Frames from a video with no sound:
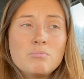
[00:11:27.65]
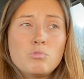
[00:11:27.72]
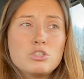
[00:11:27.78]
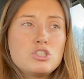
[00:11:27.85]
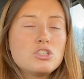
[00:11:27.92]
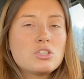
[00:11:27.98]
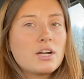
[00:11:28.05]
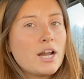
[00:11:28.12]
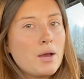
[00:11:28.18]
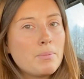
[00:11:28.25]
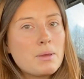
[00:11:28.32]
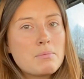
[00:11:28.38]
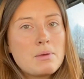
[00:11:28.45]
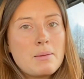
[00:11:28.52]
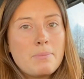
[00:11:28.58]
Once you start
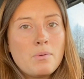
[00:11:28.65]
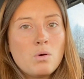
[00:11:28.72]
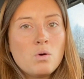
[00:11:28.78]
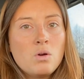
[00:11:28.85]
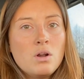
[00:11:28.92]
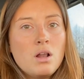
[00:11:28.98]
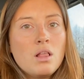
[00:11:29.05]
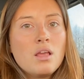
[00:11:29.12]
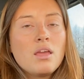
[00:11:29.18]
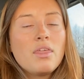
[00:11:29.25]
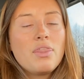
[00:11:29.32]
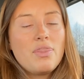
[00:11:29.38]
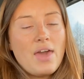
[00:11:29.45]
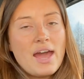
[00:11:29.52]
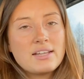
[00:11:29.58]
helping people,
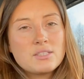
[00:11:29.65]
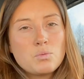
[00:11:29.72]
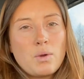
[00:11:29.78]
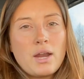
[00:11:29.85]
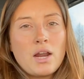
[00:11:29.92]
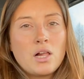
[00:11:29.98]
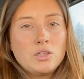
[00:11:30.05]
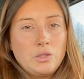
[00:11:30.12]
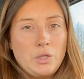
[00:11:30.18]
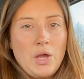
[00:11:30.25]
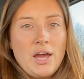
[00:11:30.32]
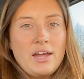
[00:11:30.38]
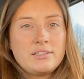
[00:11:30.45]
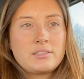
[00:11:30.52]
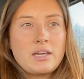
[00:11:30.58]
that's when a
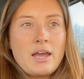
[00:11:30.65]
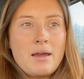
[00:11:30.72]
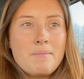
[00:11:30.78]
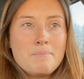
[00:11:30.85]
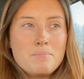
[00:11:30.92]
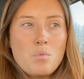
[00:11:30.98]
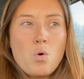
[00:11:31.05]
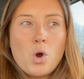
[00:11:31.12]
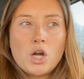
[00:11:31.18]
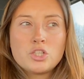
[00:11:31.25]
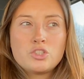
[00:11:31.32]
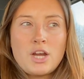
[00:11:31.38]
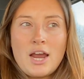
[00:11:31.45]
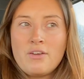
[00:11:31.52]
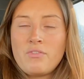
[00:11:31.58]
lot more
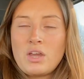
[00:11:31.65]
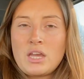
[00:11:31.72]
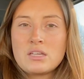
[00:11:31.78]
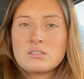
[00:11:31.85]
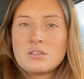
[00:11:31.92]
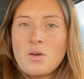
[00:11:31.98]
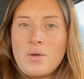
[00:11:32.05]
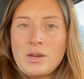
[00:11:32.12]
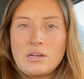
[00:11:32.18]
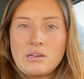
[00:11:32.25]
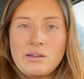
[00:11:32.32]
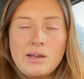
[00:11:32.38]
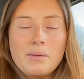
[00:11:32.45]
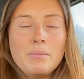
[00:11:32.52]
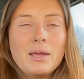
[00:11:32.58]
traffic is going to
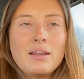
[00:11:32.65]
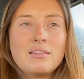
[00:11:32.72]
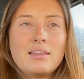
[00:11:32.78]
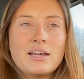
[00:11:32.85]
come in.